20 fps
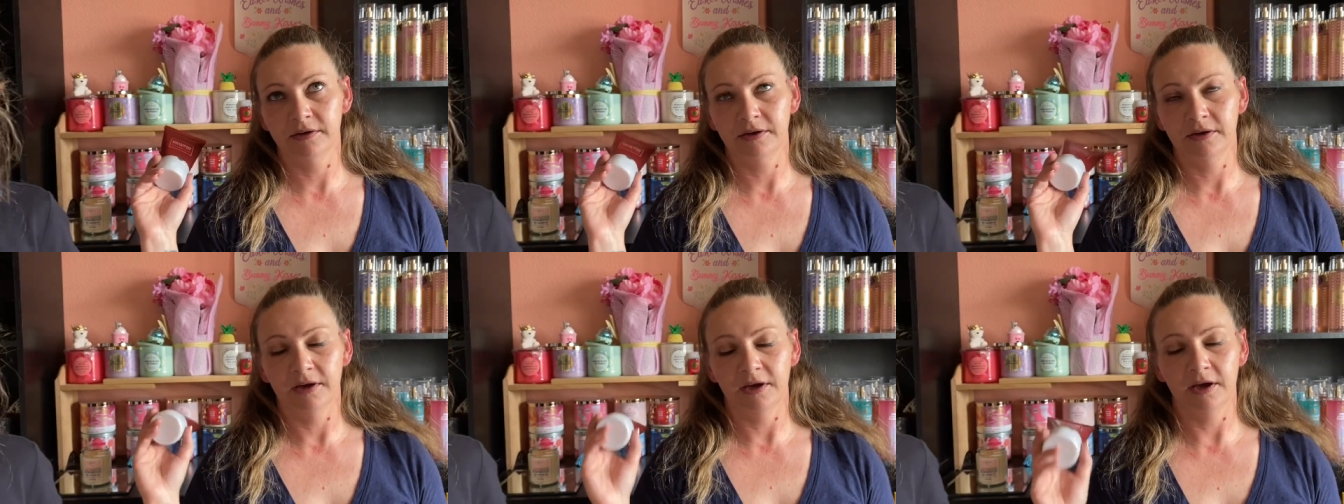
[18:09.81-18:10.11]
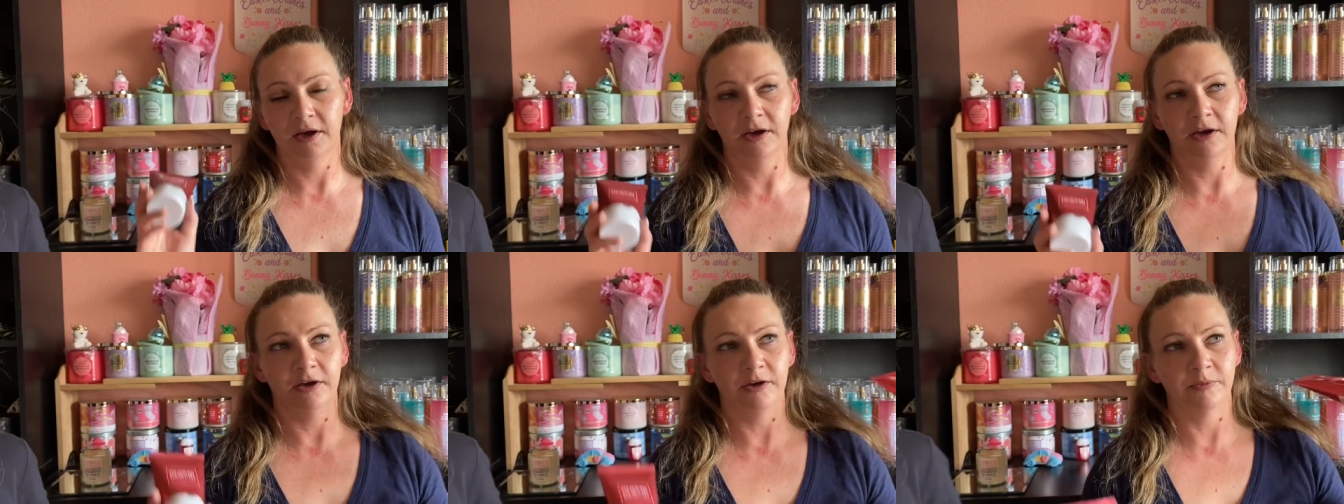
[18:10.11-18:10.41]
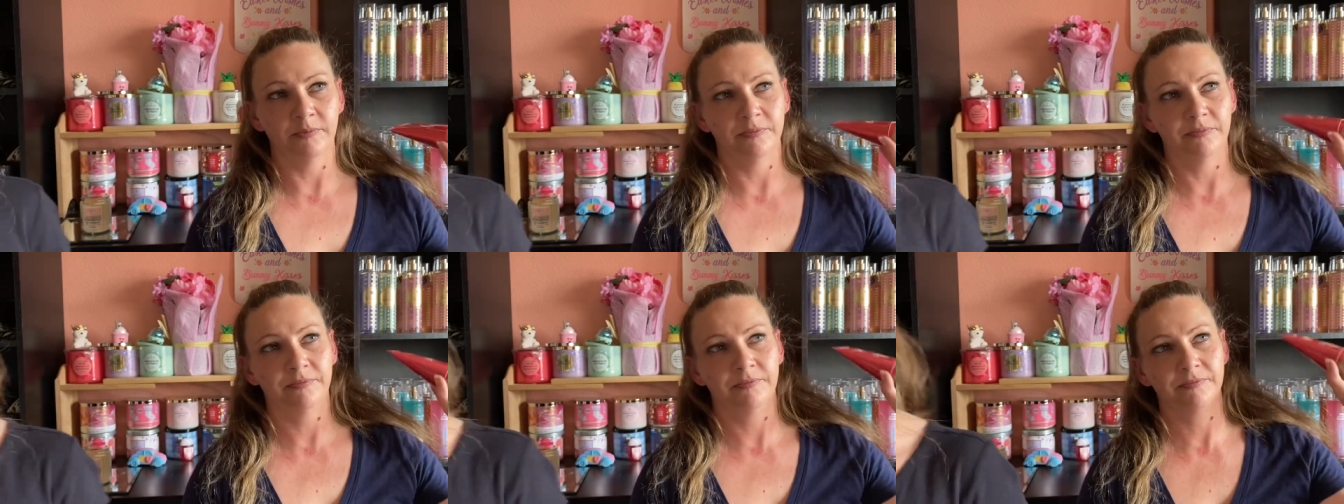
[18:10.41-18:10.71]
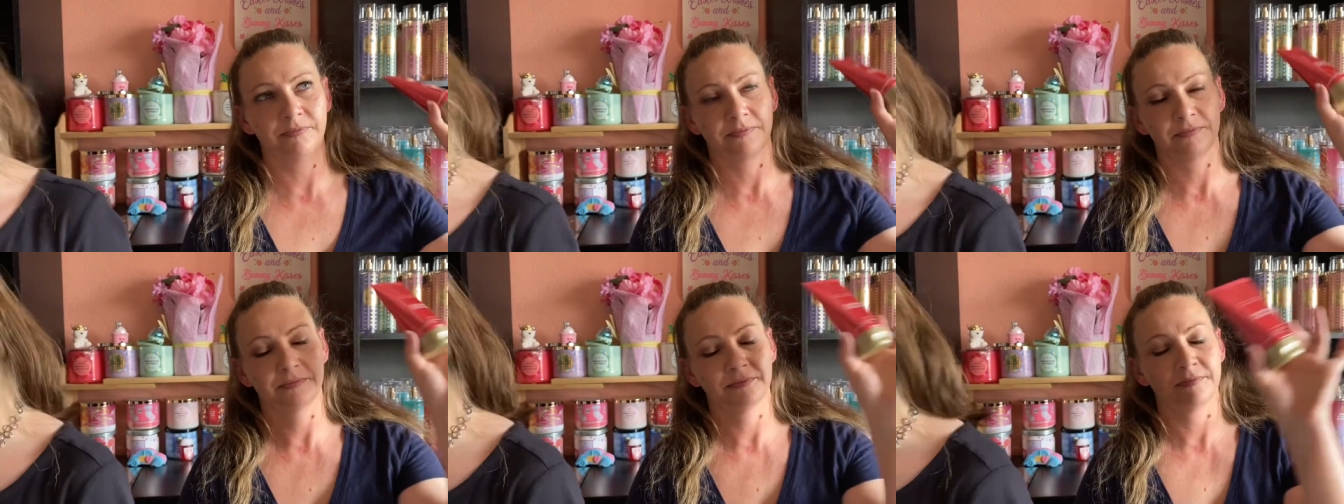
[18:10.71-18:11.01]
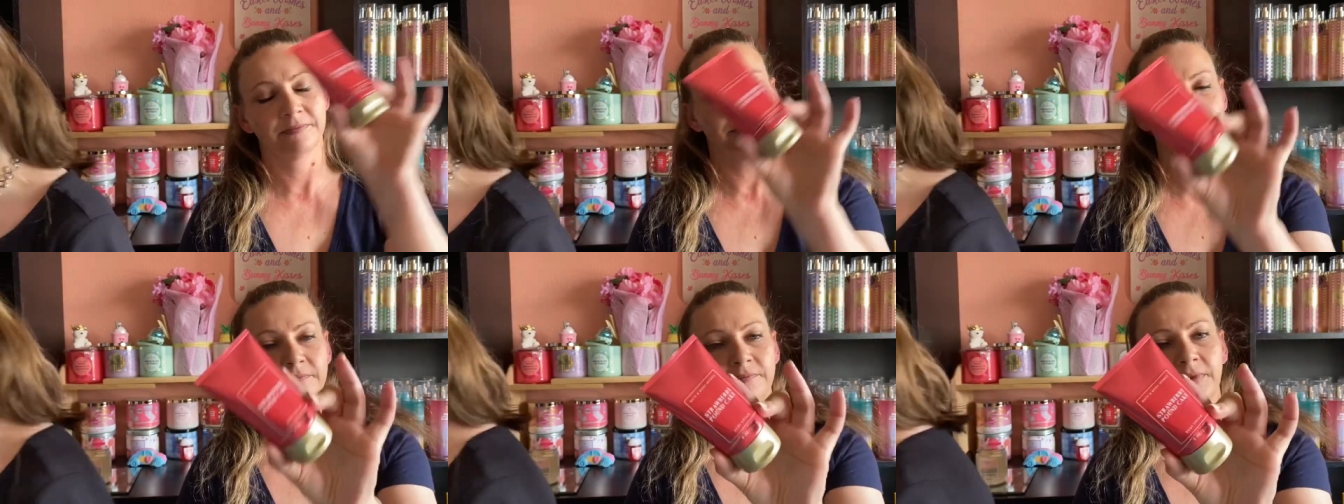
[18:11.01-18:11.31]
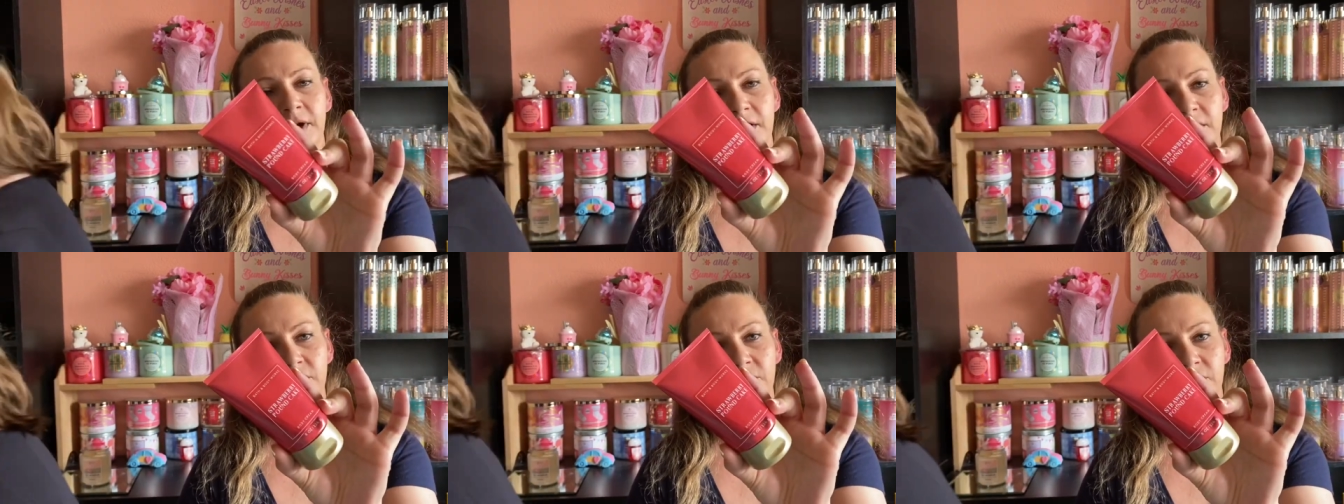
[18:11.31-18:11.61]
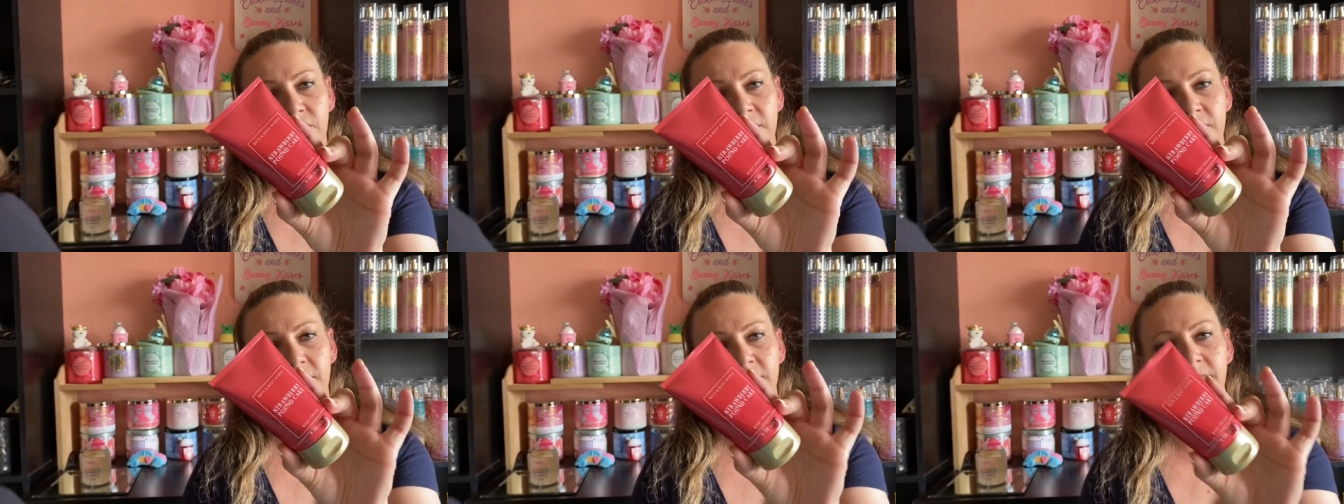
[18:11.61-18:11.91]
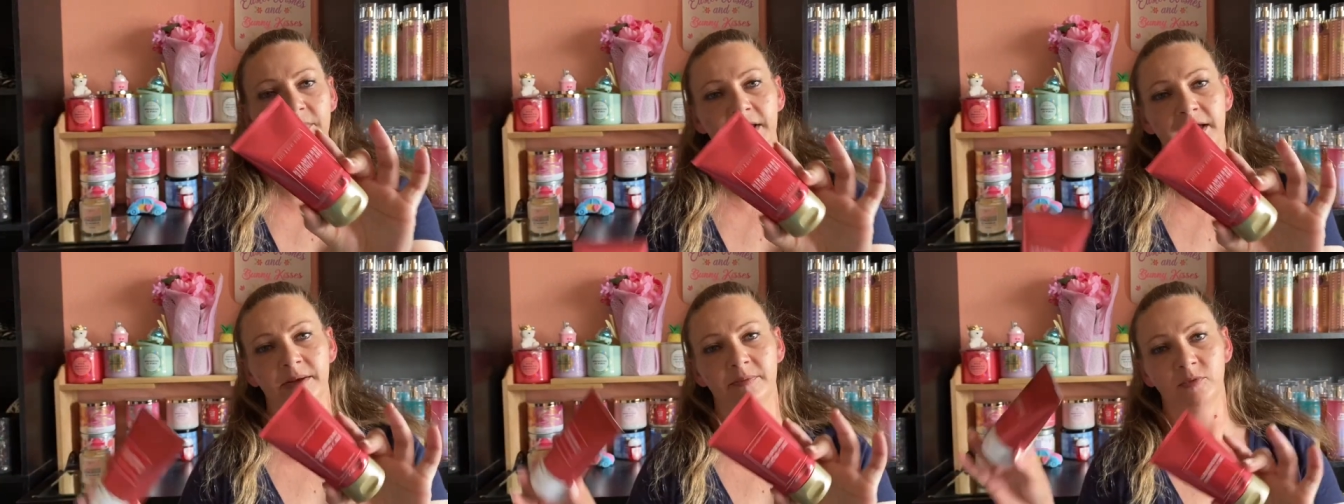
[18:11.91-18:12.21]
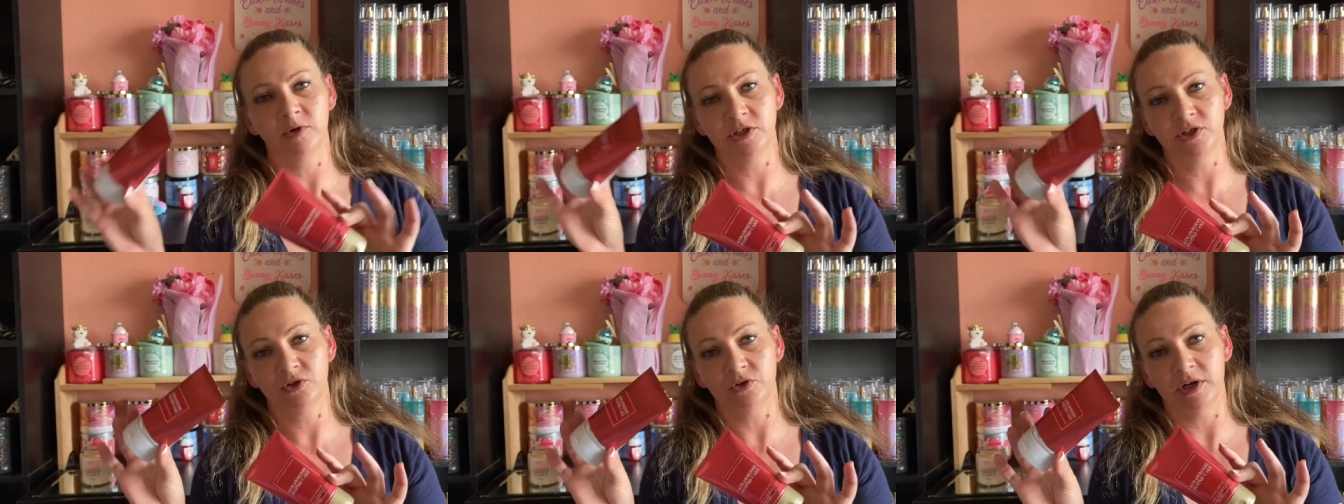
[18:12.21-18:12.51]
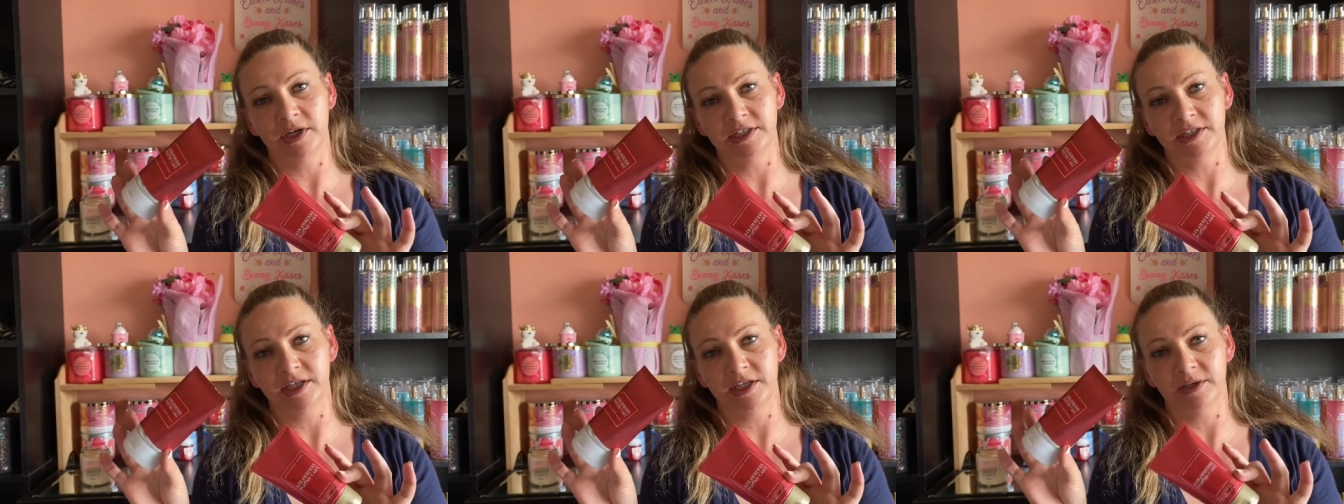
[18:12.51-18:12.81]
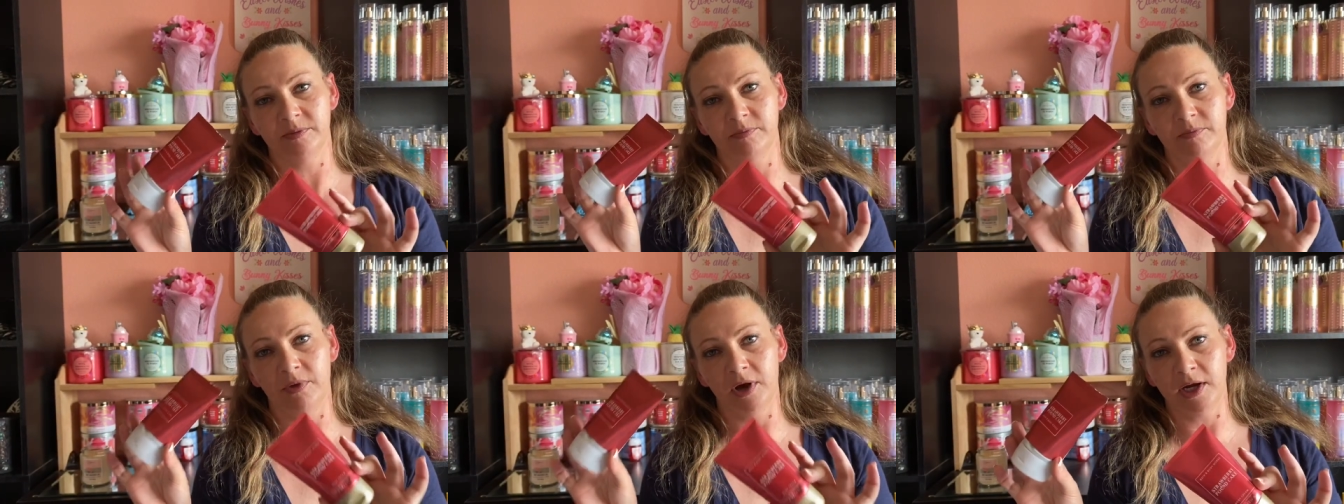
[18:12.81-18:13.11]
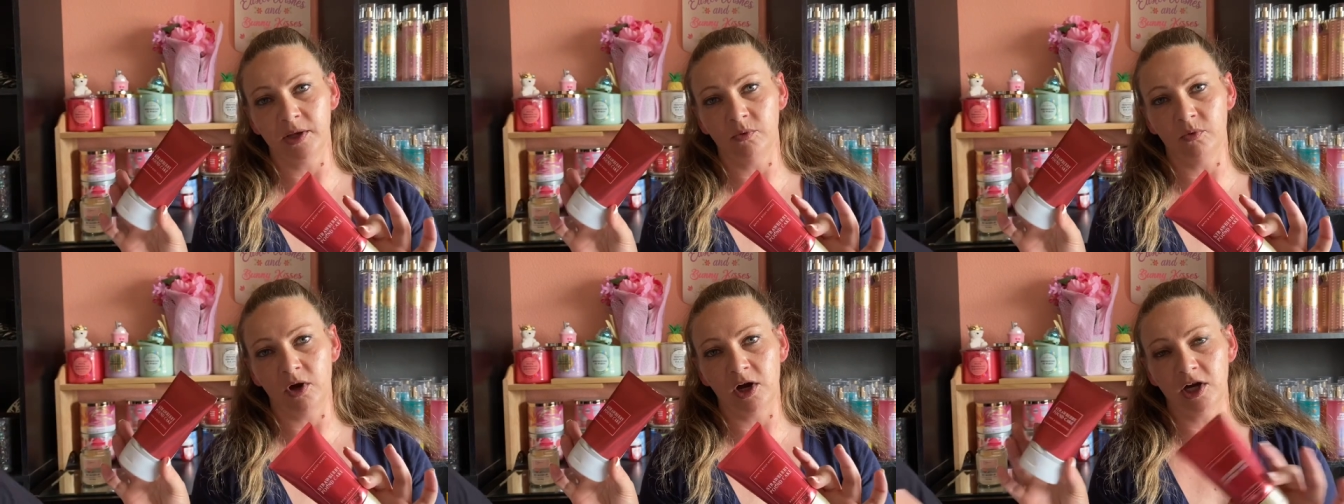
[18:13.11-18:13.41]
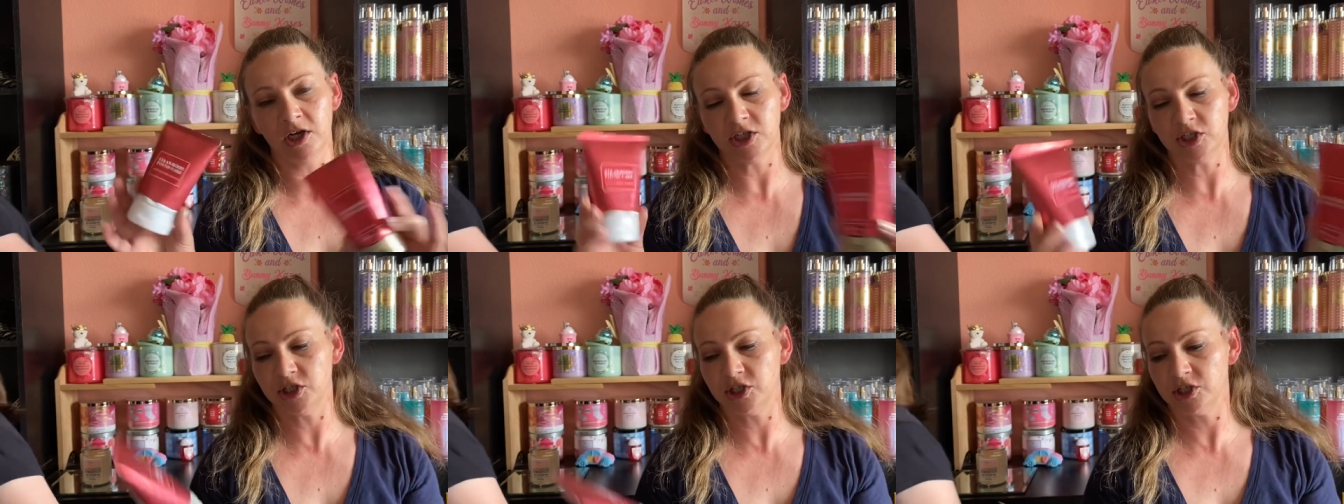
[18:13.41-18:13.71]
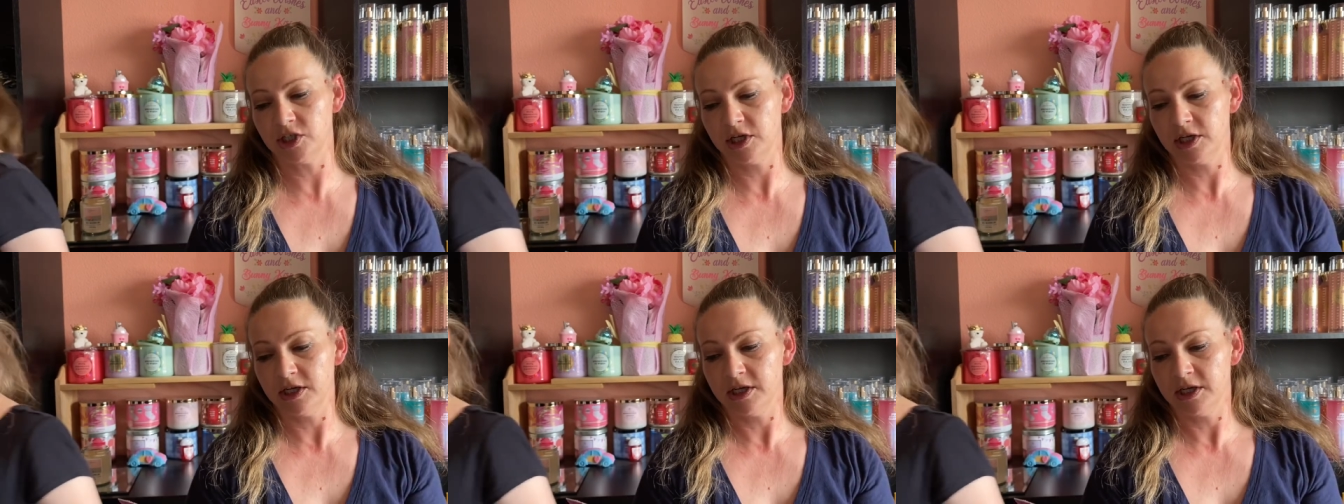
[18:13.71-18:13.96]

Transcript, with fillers: Body Cream and Moisturizing Body Wash.